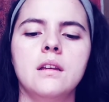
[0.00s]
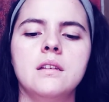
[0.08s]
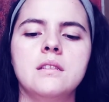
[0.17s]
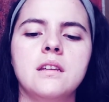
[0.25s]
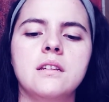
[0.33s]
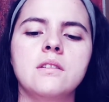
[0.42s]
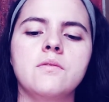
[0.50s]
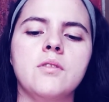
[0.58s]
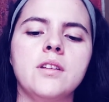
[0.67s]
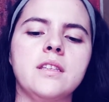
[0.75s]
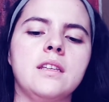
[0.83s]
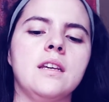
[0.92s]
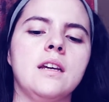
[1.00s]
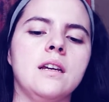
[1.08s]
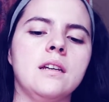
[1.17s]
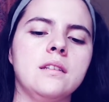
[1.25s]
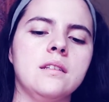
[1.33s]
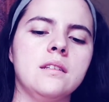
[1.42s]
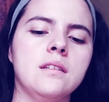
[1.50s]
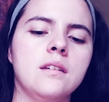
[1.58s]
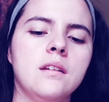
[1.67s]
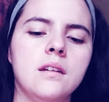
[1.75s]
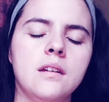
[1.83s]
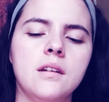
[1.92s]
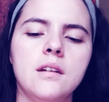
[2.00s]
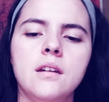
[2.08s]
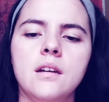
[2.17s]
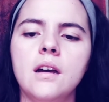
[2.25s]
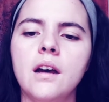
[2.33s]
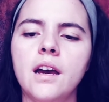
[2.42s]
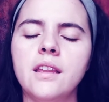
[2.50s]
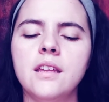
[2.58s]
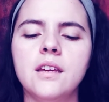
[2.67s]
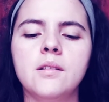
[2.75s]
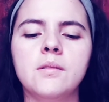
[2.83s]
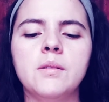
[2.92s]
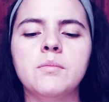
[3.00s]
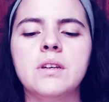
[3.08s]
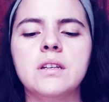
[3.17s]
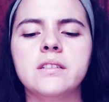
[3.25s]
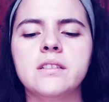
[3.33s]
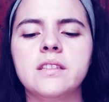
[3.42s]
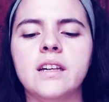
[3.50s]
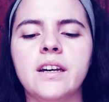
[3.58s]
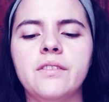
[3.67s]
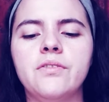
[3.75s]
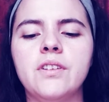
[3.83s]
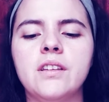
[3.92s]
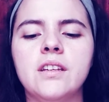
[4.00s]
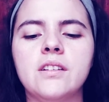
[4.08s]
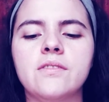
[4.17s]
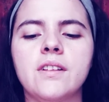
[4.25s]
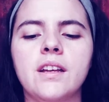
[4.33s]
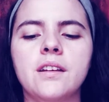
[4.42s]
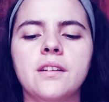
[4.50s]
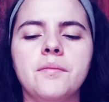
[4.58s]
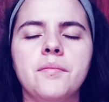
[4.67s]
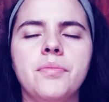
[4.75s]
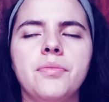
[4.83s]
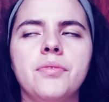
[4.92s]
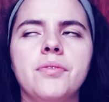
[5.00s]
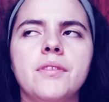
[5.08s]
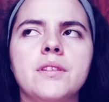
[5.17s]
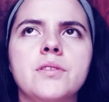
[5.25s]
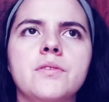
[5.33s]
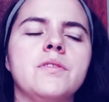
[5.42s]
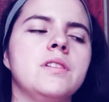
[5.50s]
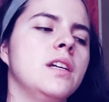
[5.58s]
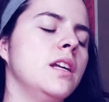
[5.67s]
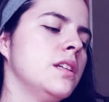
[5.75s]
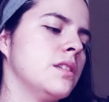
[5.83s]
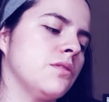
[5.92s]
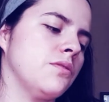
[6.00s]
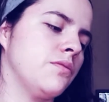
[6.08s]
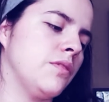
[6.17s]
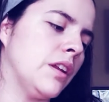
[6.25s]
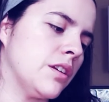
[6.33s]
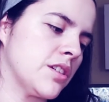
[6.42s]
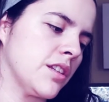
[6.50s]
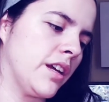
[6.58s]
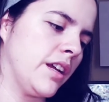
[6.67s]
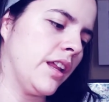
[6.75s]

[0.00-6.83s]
Six of Wands, yes. I think we miss that feeling of like, so if the 10 is the finish line,